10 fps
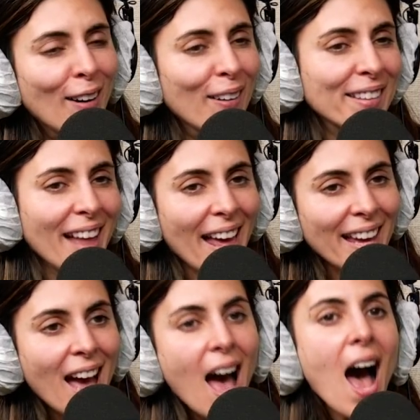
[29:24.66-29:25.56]
Like
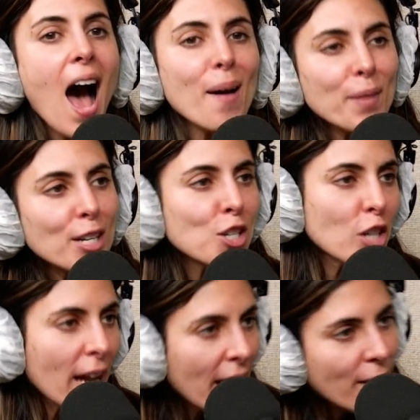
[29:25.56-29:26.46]
I'm gonna
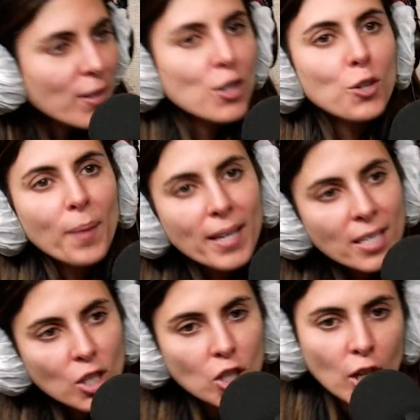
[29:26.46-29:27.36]
shave and do my
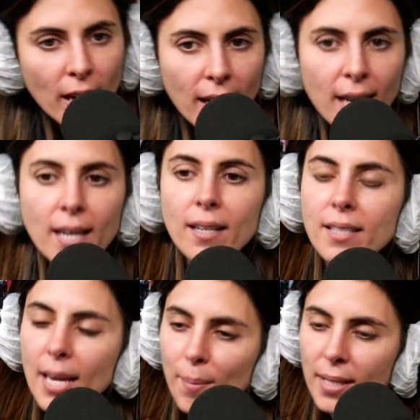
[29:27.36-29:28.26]
shit and
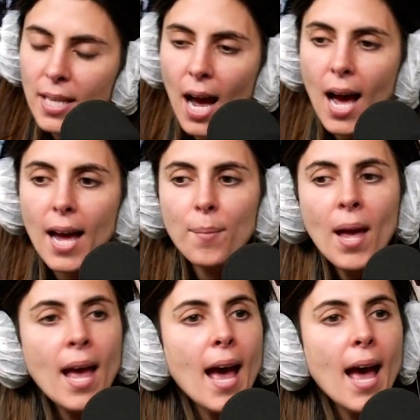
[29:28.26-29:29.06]
take my time.